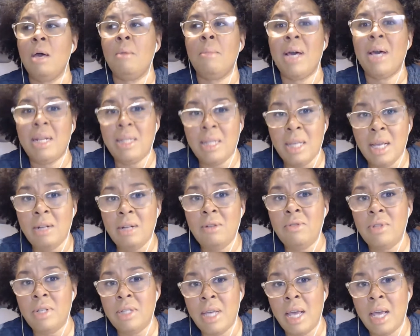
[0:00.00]
But at the end
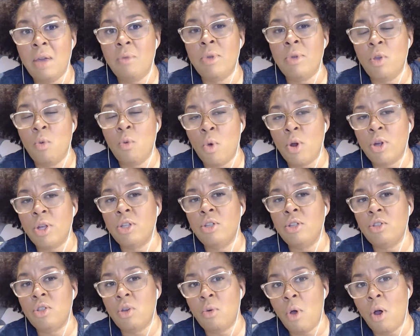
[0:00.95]
of the day, when you're working
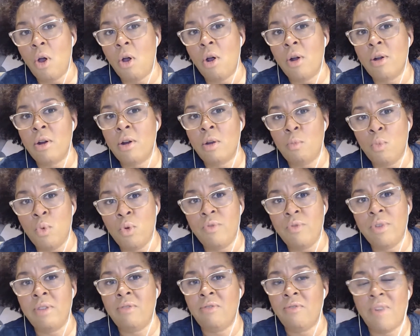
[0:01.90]
so hard on a
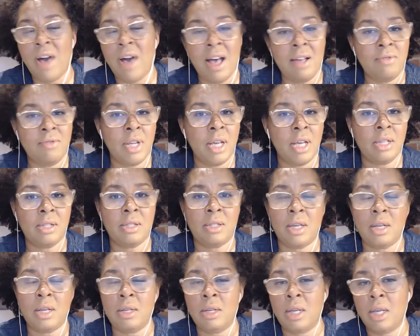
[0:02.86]
movie, 5 days,
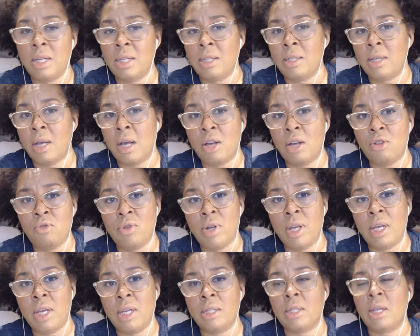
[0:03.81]
10 days, 100
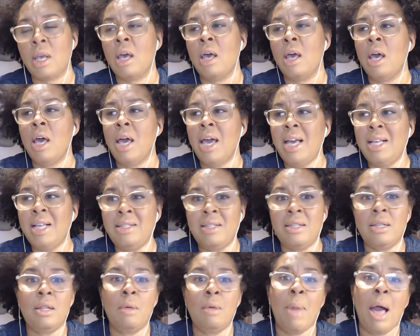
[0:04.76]
days, it's
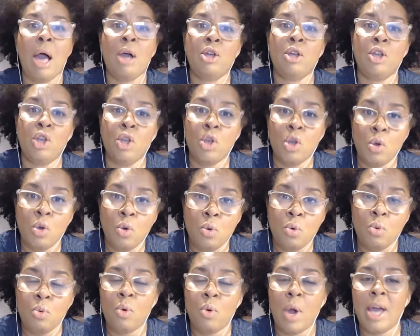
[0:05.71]
still about
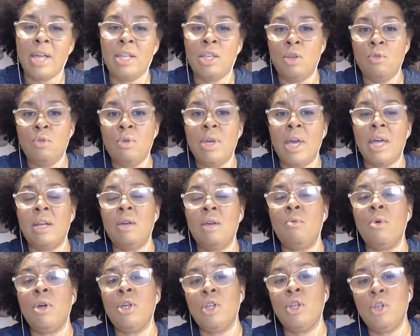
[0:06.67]
you and you getting
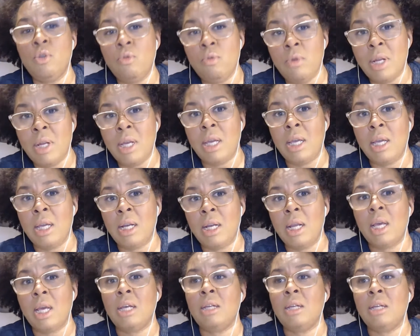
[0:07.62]
what you need.